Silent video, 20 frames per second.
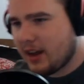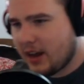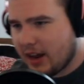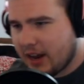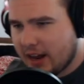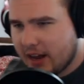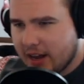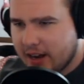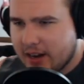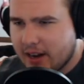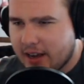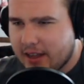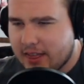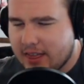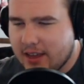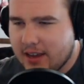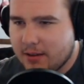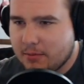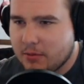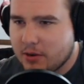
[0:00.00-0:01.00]
And I
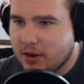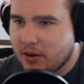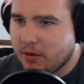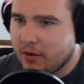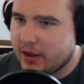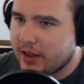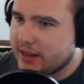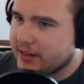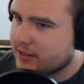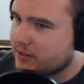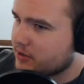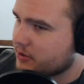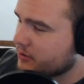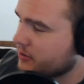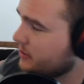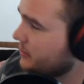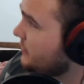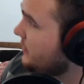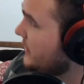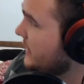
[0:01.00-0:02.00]
think I'm going to go ahead and
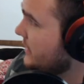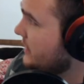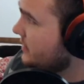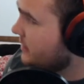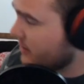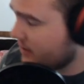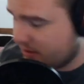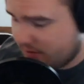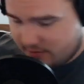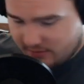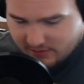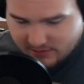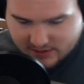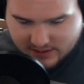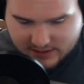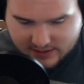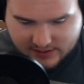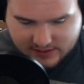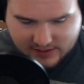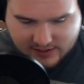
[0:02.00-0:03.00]
turn the fan on.
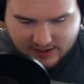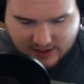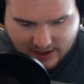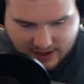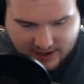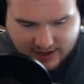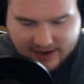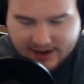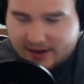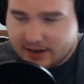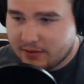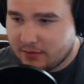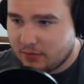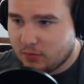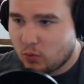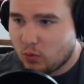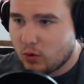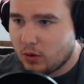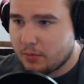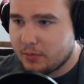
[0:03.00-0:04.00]
It's kind of
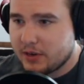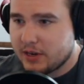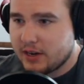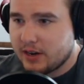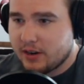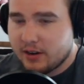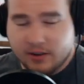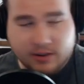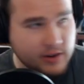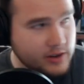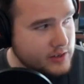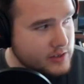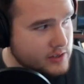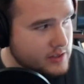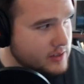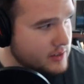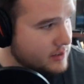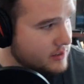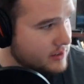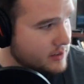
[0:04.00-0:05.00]
warm in here because
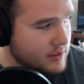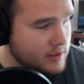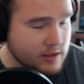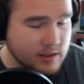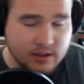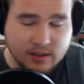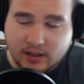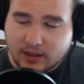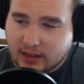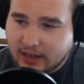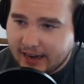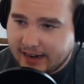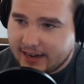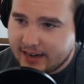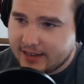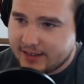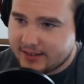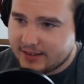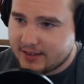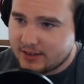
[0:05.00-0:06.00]
the light
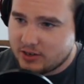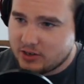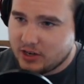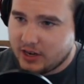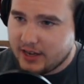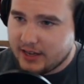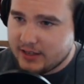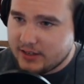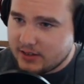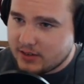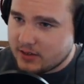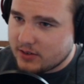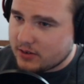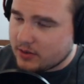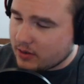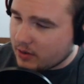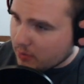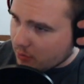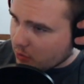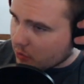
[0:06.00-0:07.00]
hits the shades.
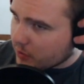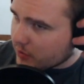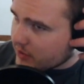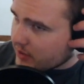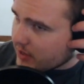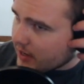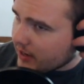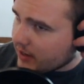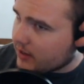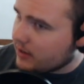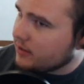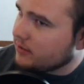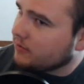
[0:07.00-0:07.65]
So give me 1 second.